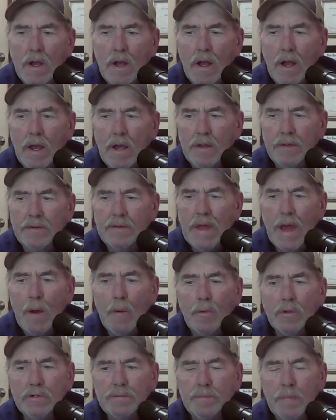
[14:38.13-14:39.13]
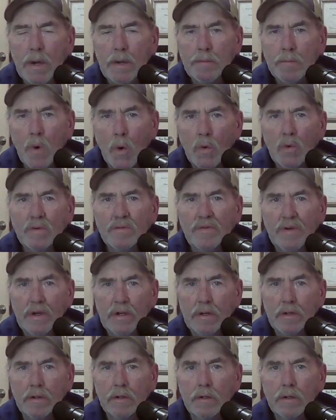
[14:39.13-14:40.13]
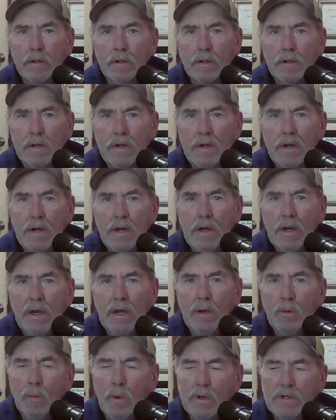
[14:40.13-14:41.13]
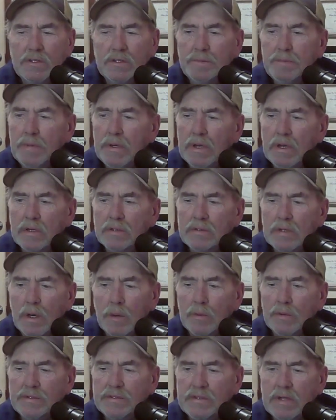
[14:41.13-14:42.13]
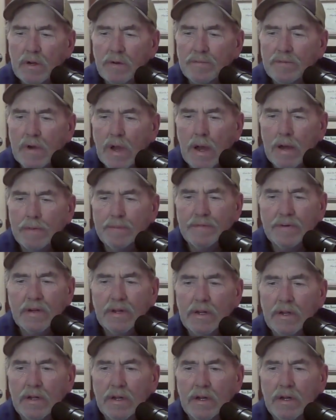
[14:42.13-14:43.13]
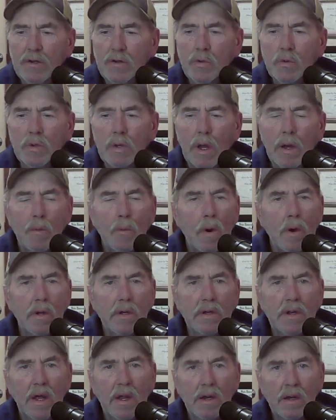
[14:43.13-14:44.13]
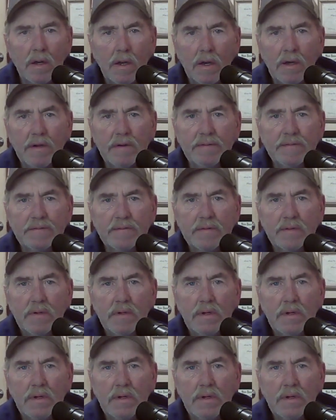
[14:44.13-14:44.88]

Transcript: And that was my motivator. It wasn't because I was self confident and I knew what I wanted out of life.